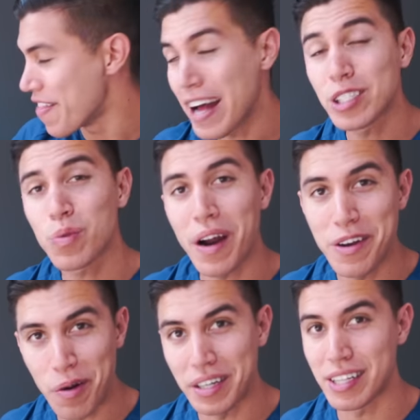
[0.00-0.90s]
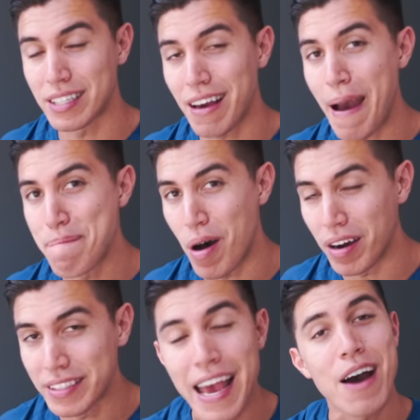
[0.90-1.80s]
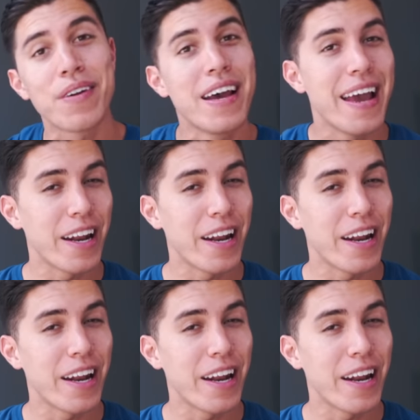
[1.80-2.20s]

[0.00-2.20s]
that's where I noticed this guy bogged down.